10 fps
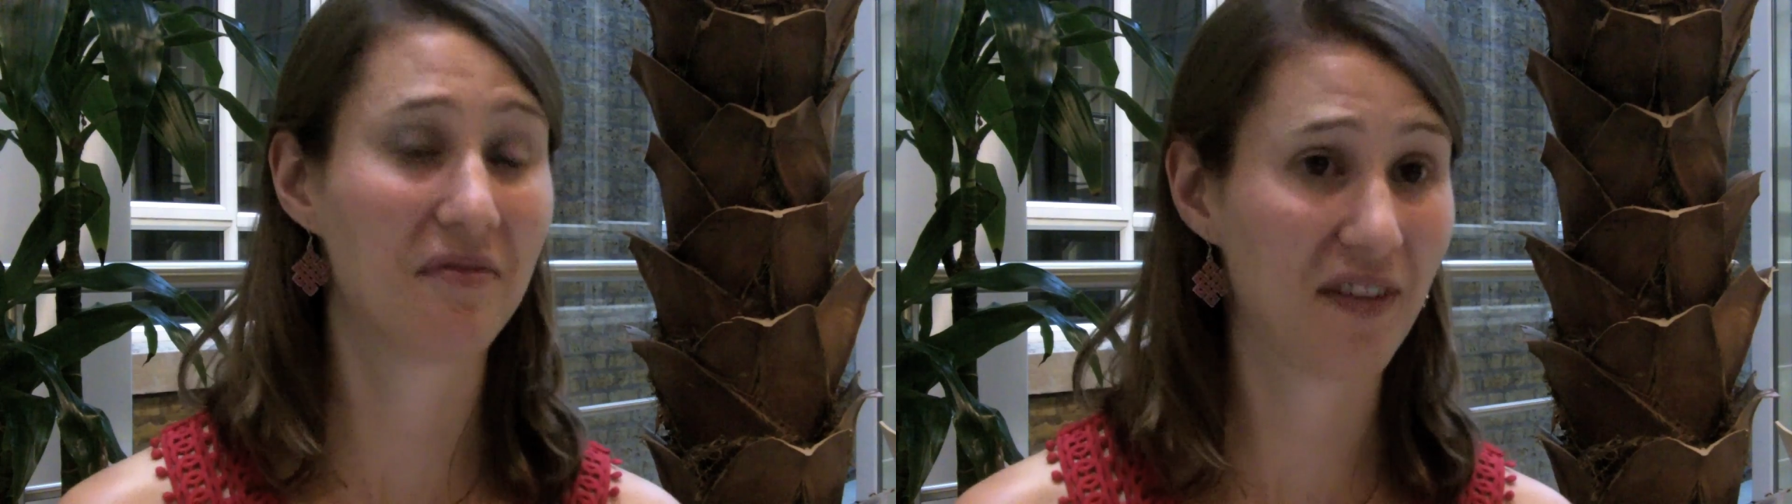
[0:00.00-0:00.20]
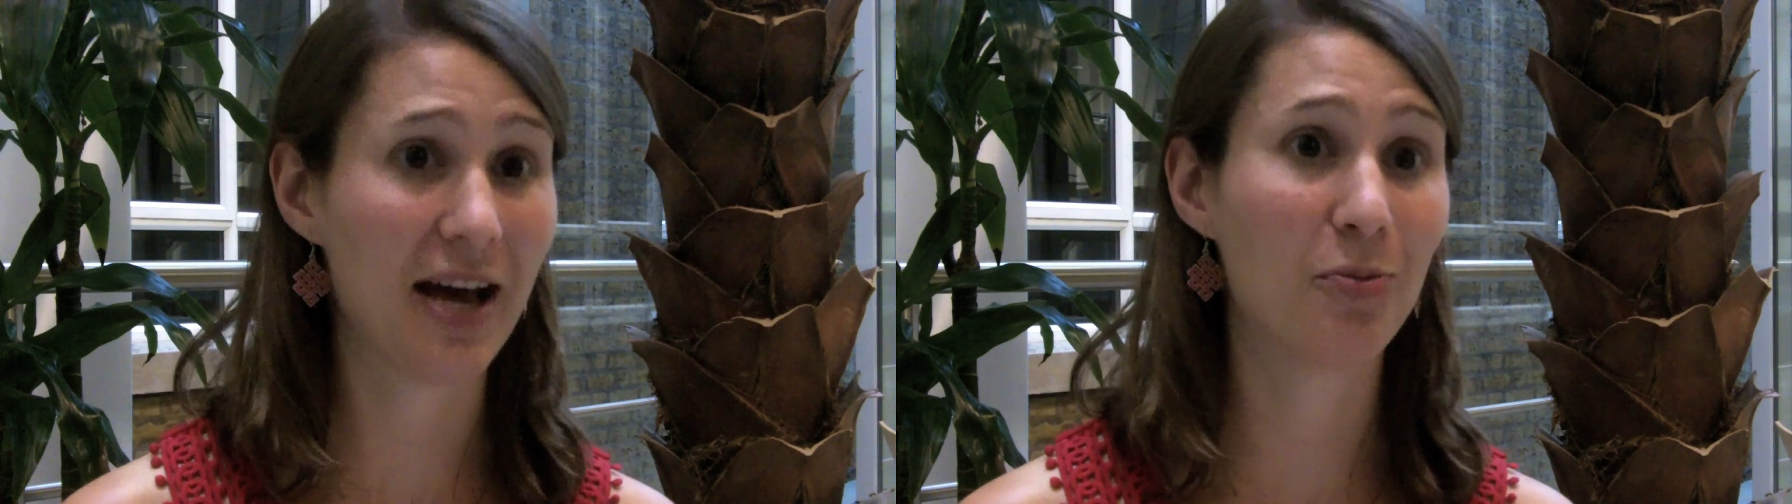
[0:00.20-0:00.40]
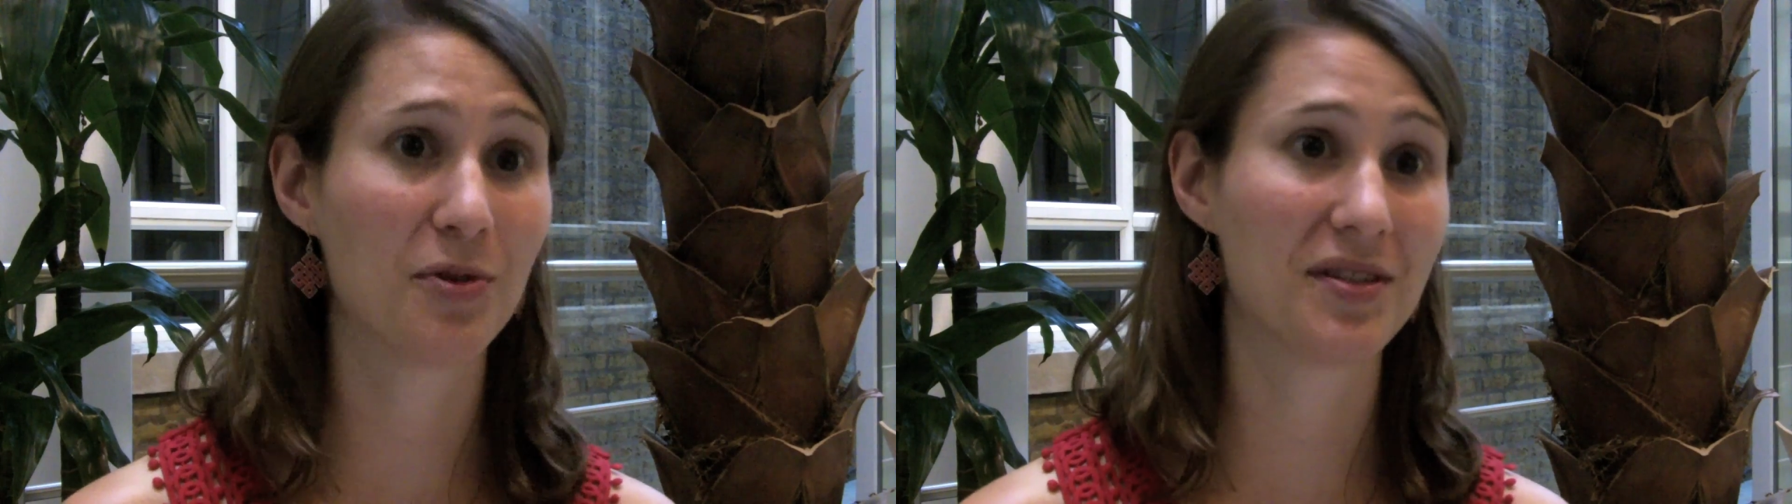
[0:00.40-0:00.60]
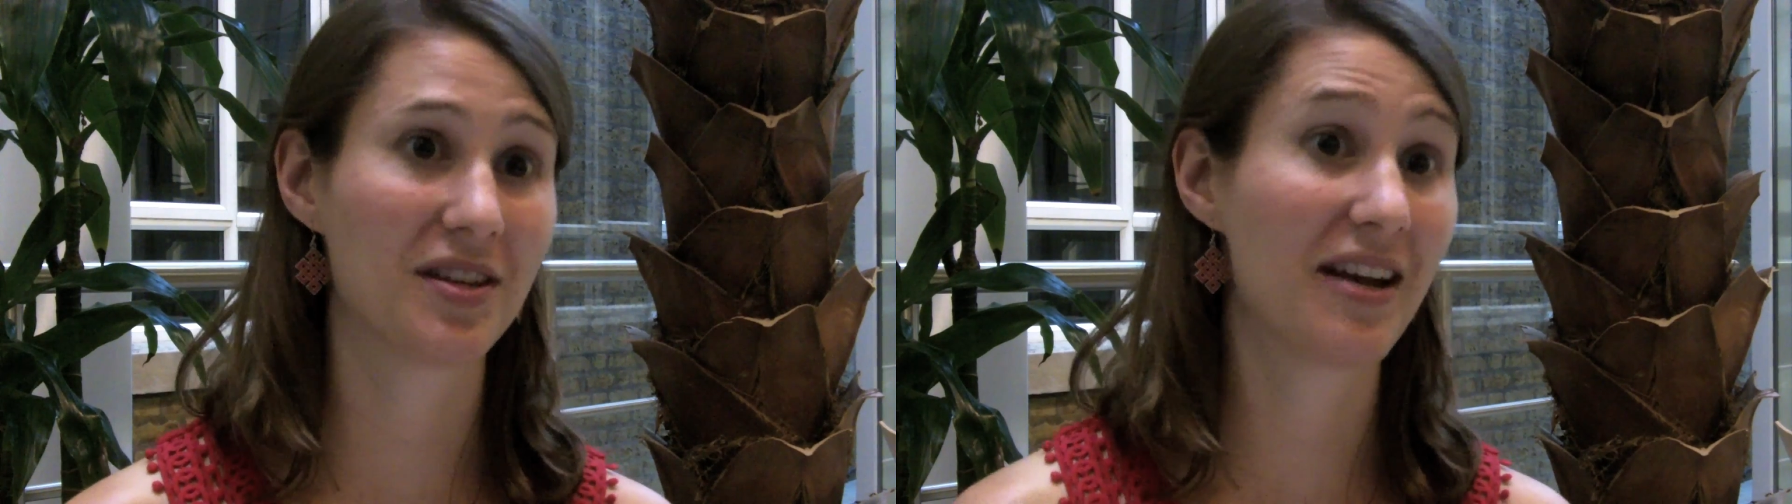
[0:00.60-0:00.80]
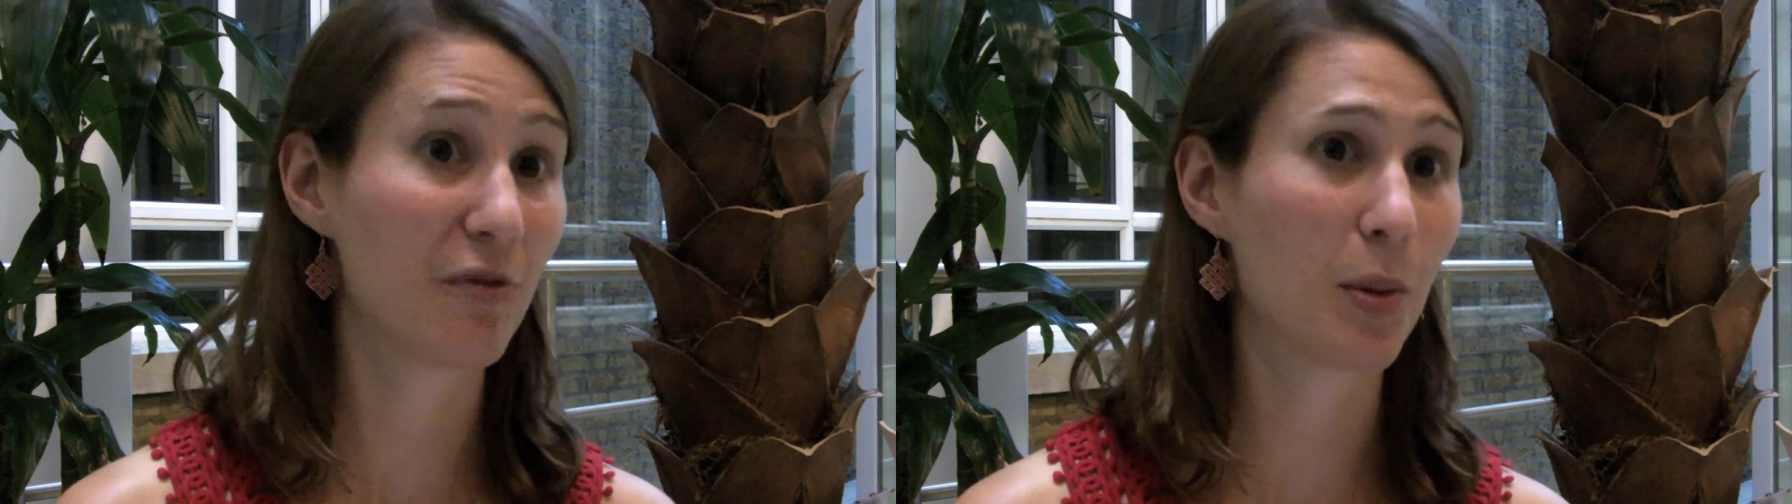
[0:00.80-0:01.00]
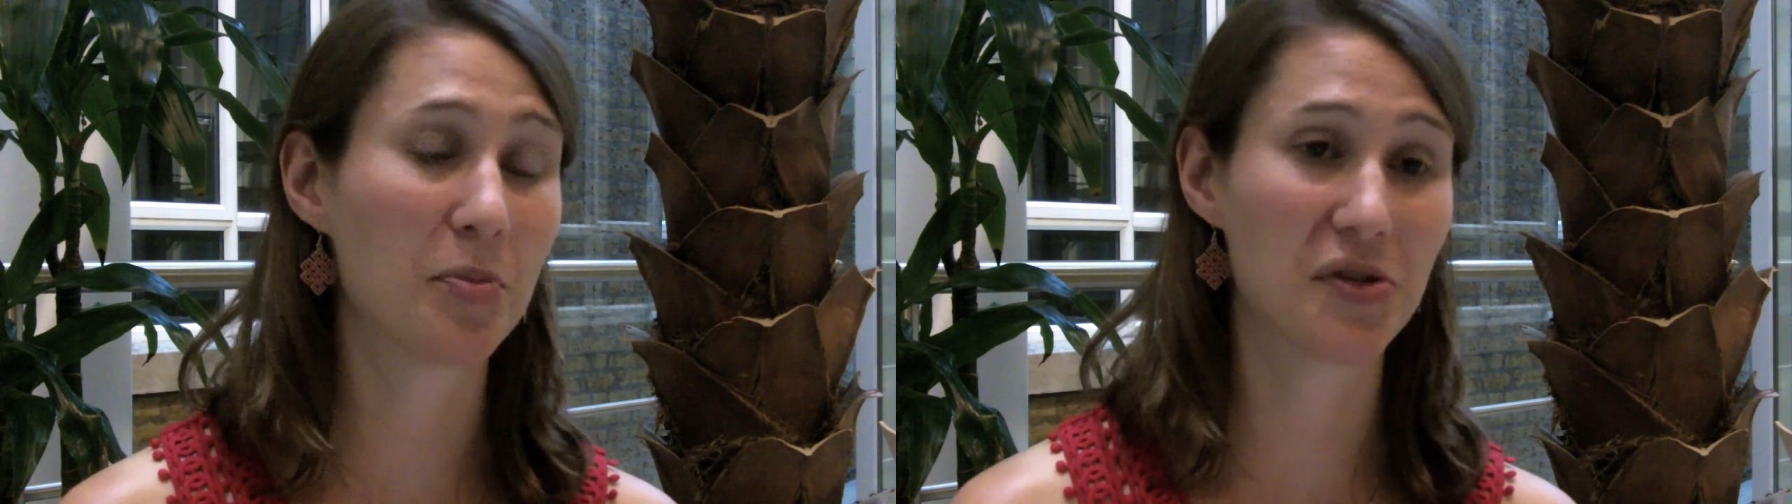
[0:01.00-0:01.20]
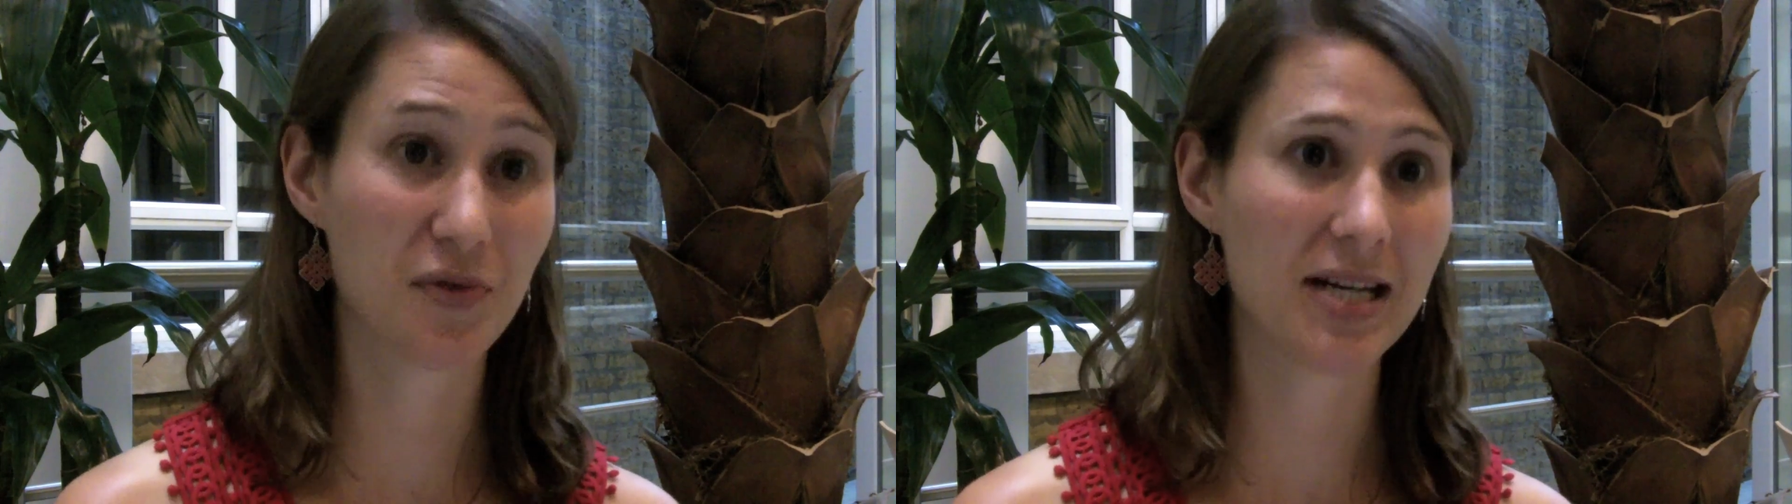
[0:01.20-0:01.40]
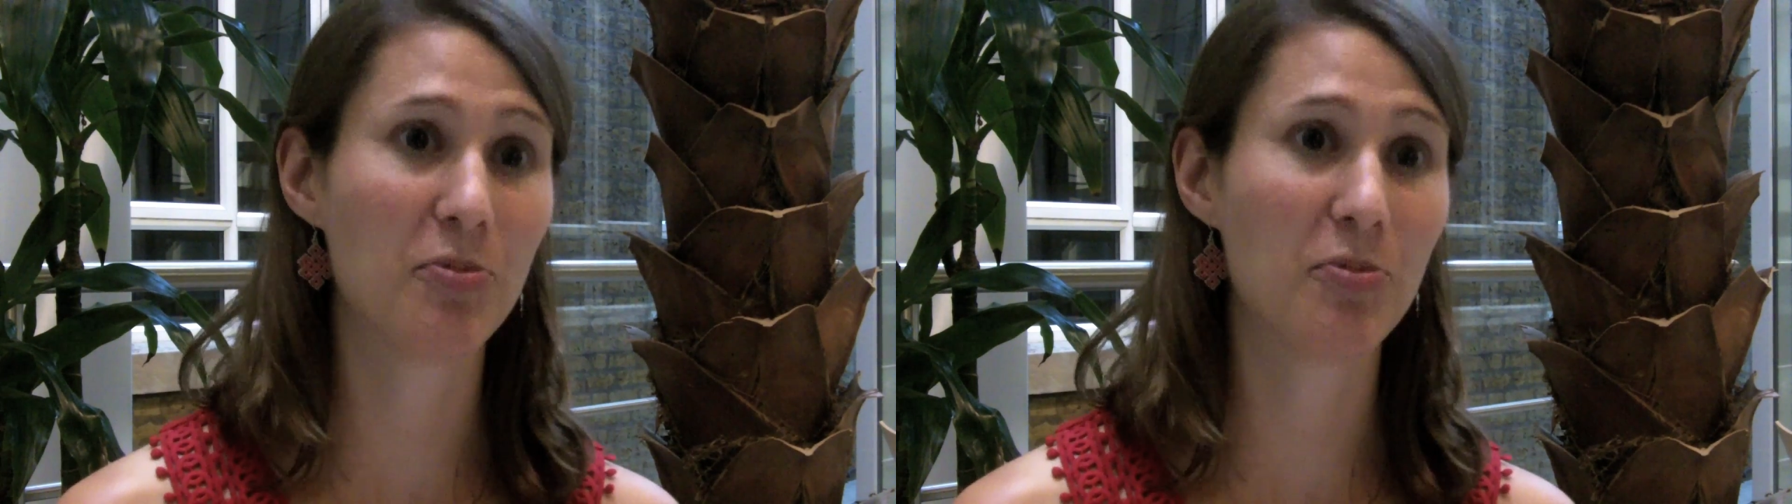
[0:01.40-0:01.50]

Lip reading: found was that everyone was really